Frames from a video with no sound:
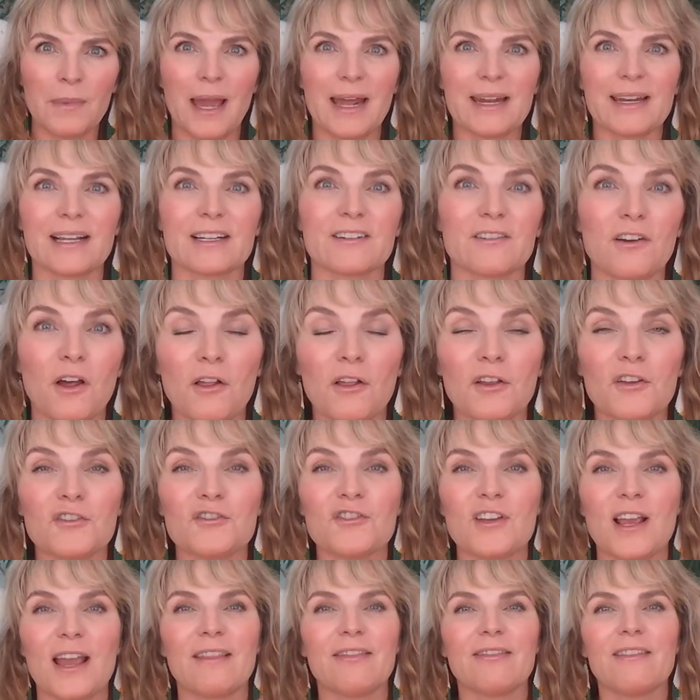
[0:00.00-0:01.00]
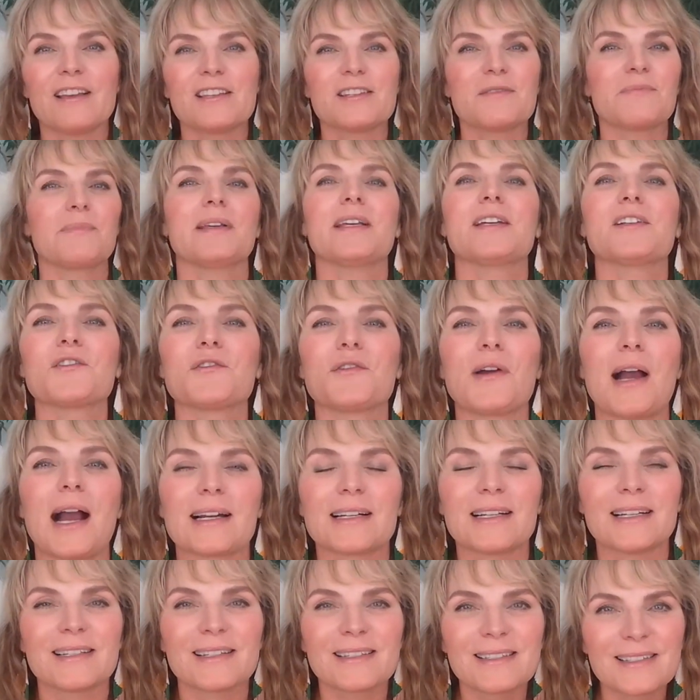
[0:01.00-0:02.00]
and acknowledge and thus be
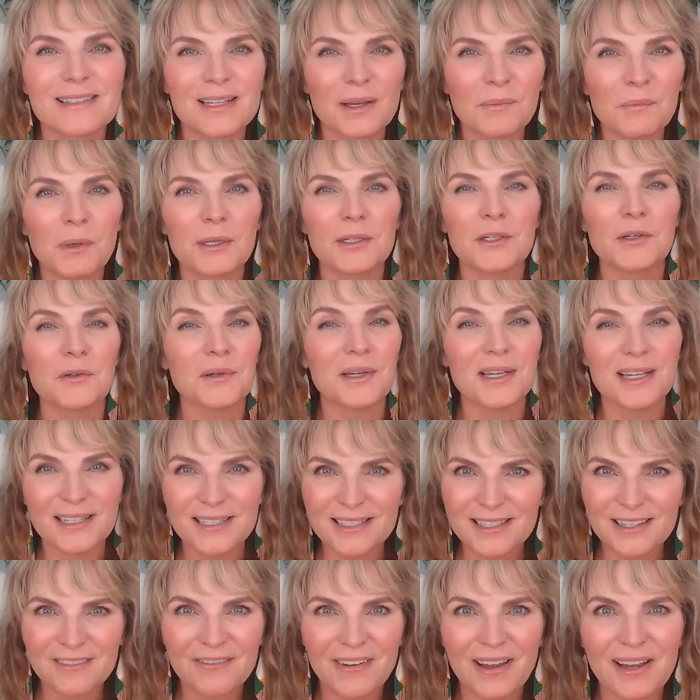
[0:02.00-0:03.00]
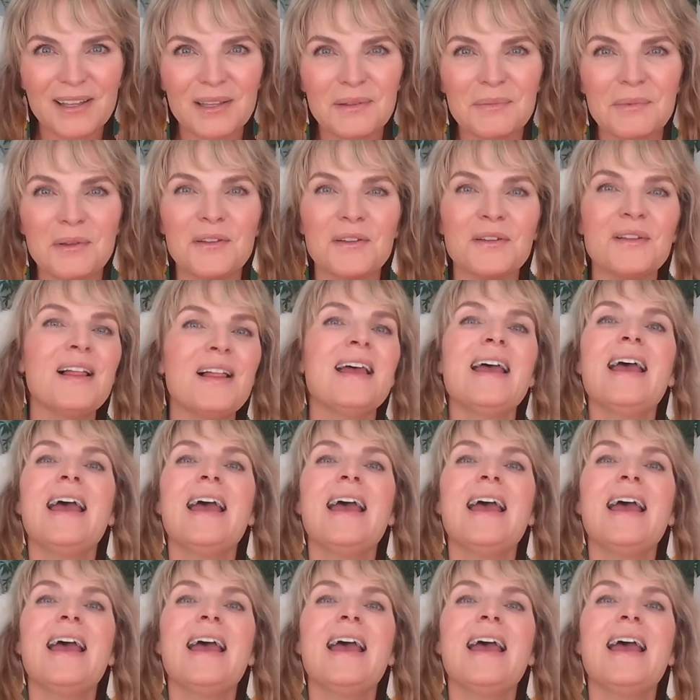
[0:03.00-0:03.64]
attracted to someone who is available